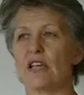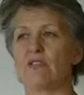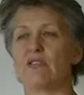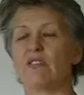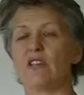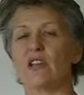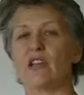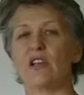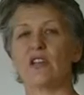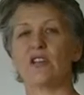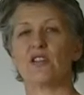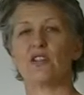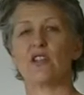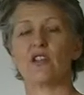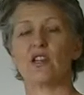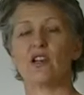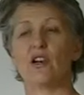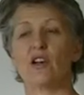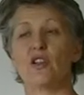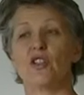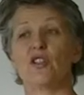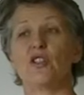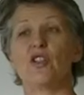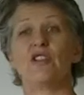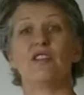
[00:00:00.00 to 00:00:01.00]
advocates are
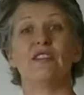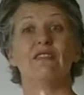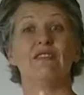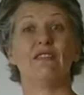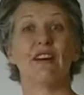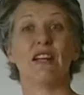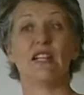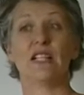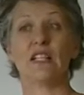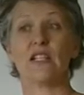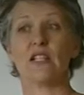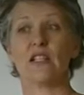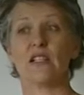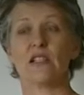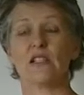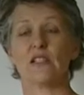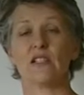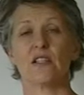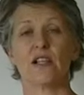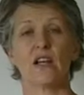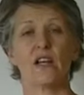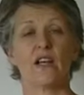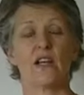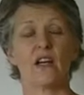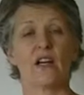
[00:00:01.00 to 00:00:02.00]
going to defend us
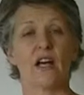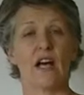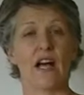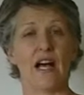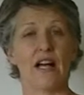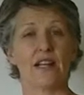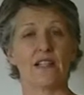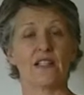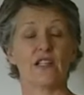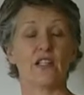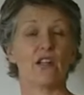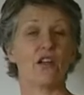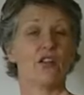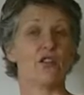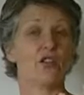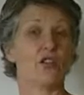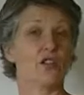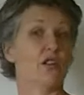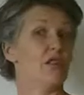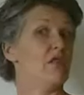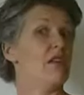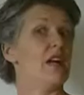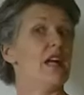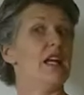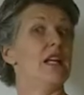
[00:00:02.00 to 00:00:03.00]
and are going to
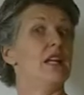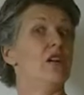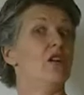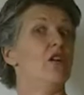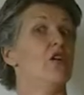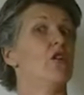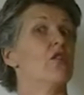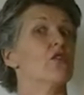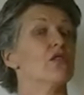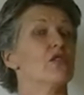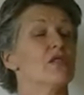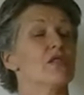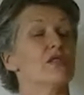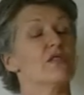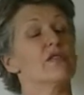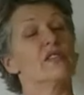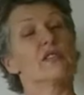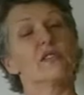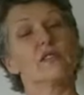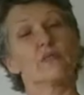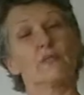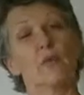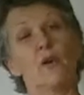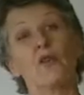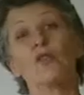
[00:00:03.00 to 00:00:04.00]
create lots of
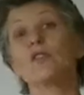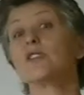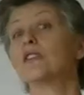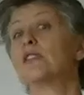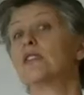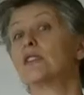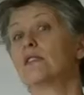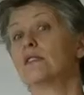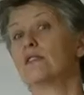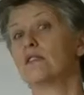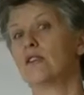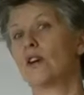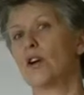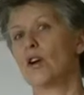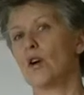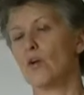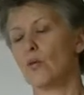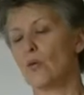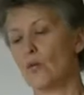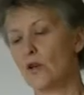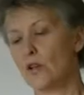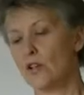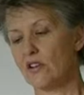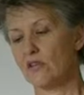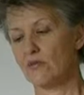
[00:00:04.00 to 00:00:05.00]
positive
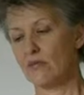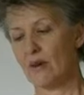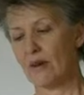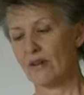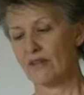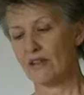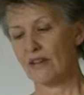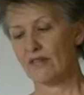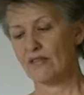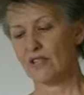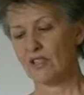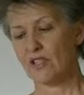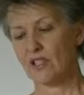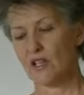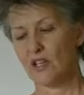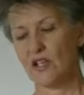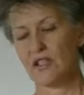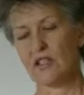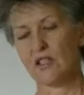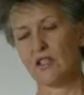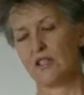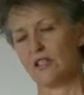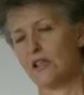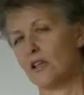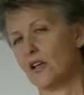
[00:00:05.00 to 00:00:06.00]
word-of-mouth
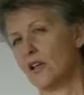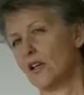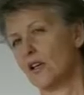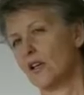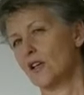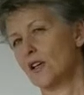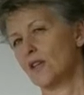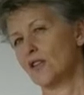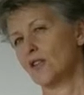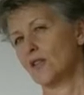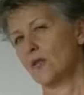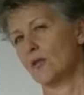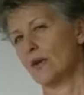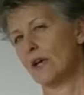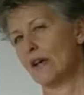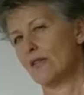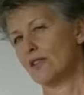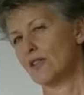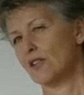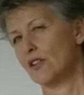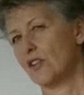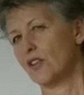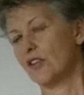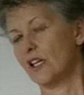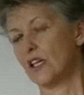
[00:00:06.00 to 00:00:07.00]
advertising. So we have
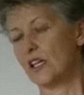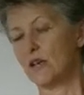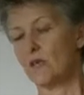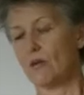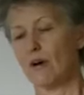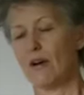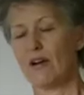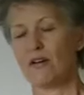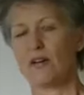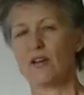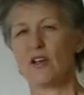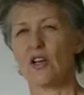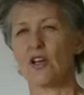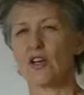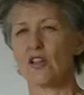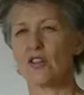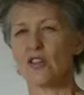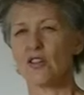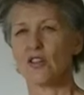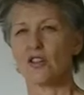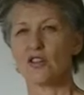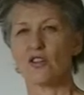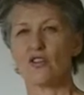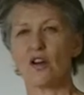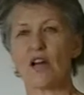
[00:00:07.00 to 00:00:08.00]
to think about
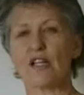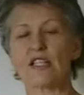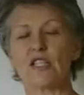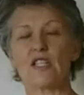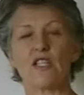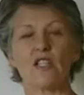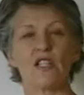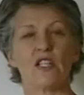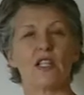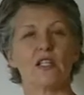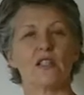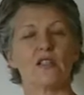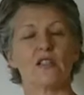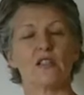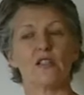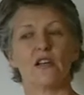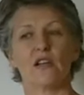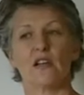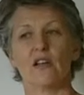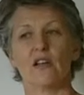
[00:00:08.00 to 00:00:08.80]
strategies.